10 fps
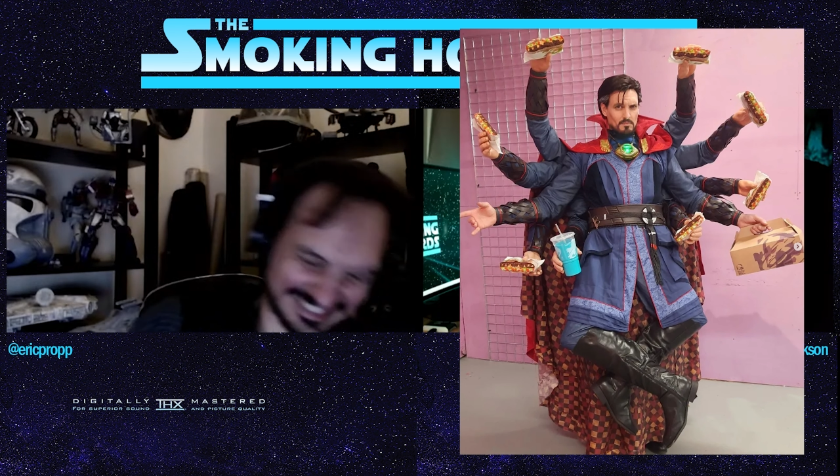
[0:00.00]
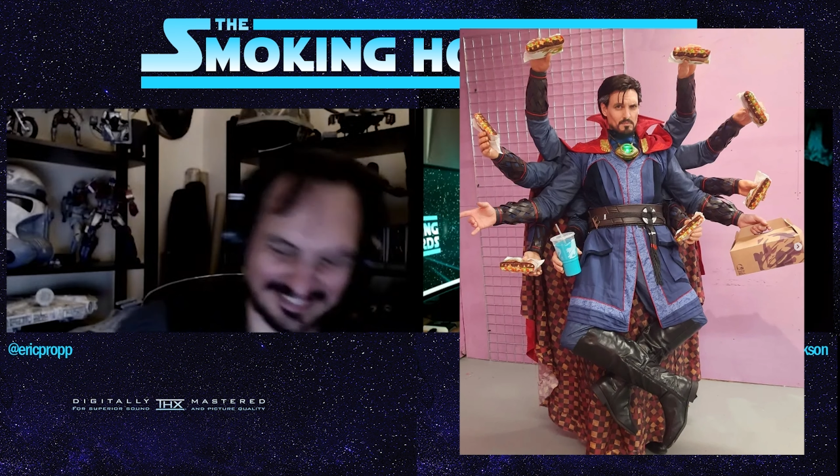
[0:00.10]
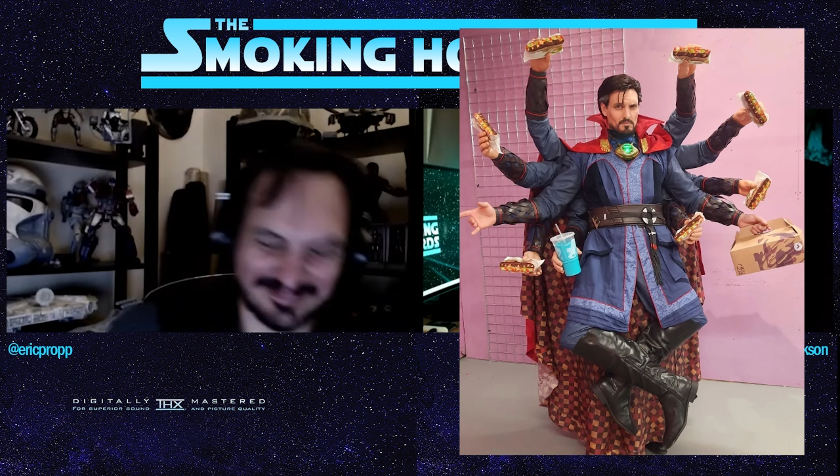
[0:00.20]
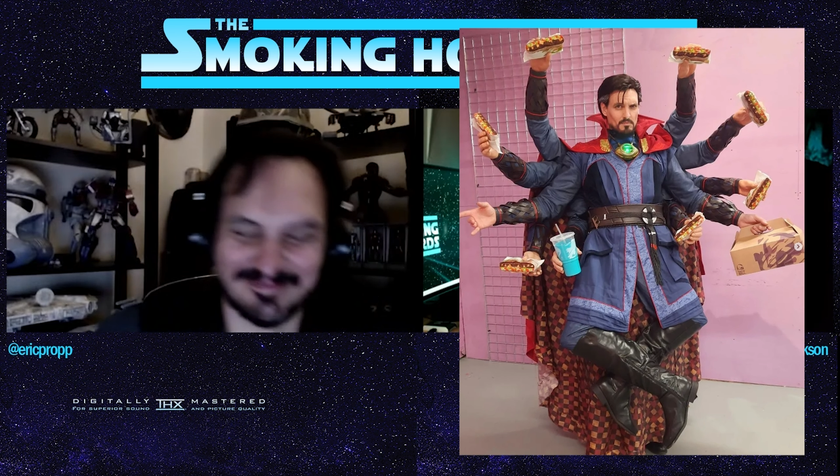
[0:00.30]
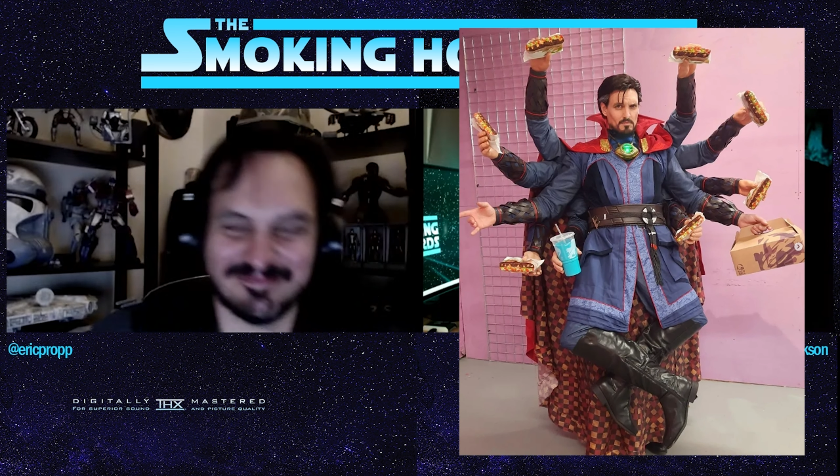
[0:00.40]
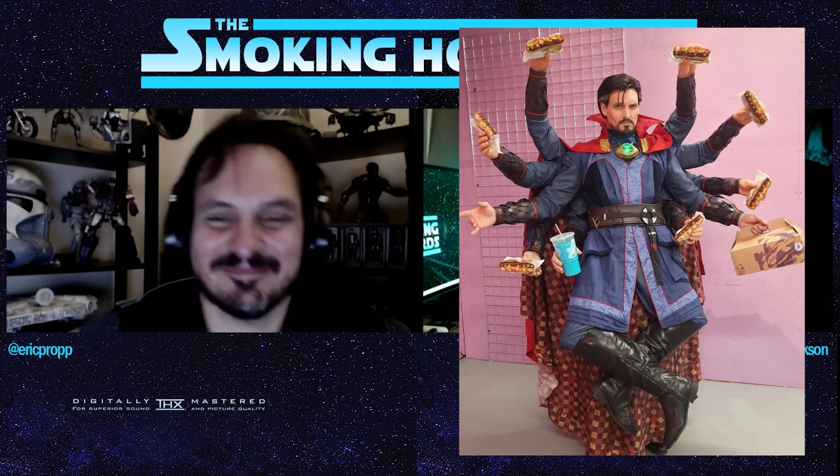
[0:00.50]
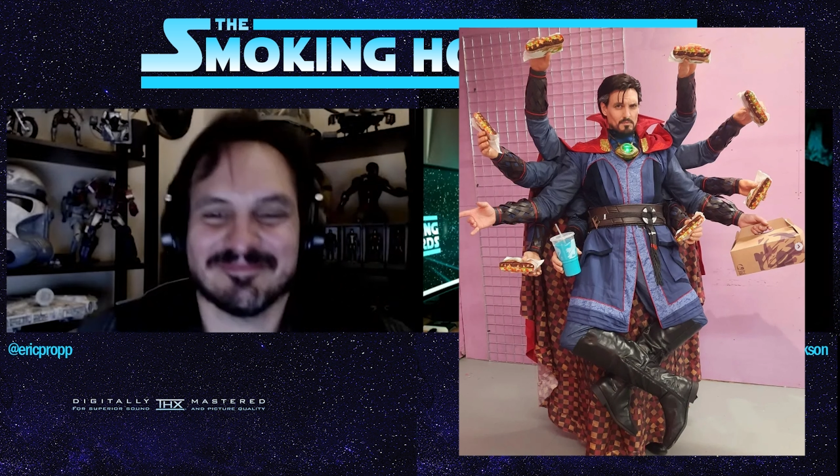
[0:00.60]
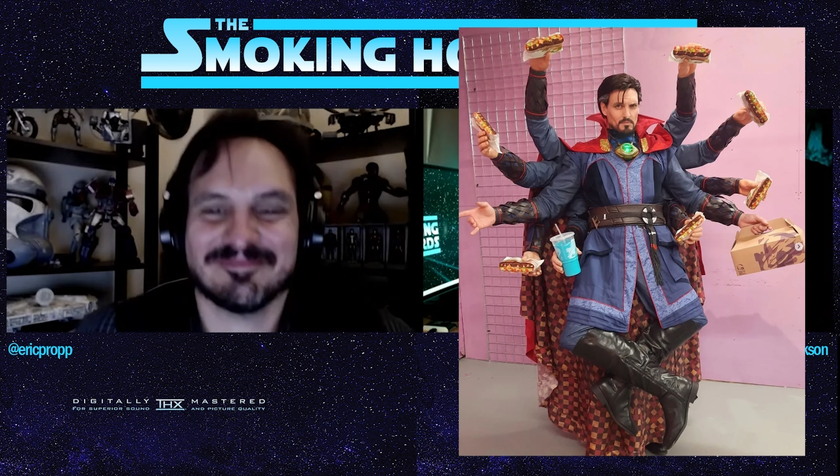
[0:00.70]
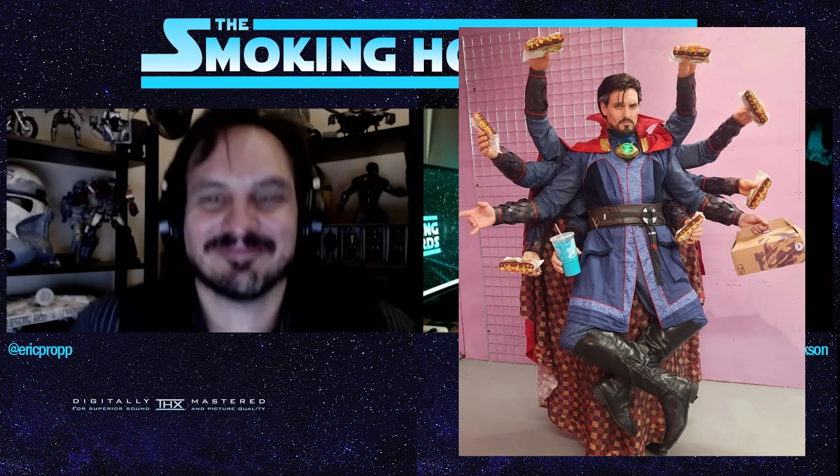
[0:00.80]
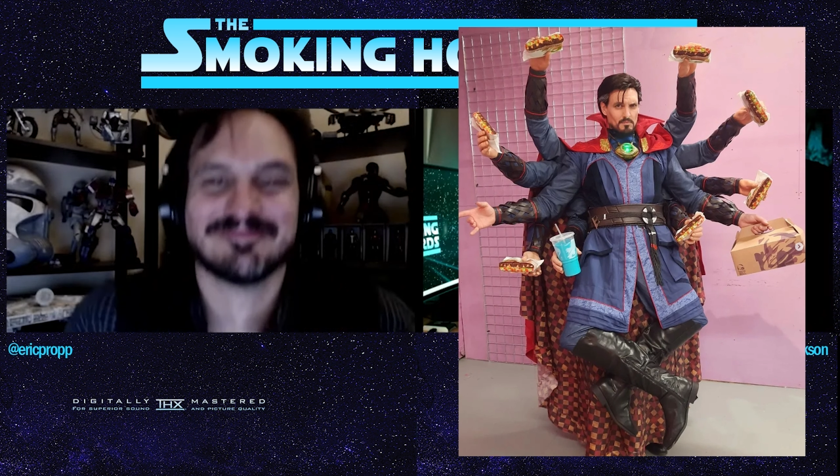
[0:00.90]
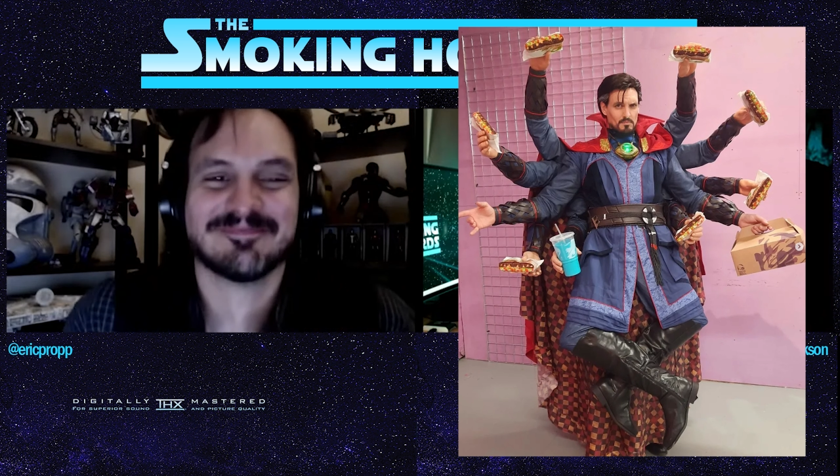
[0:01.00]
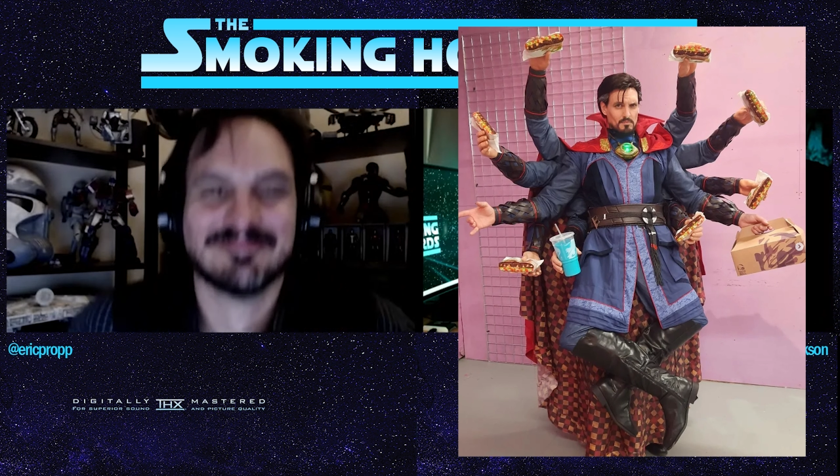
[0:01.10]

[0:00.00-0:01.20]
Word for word: you guys have to look at this.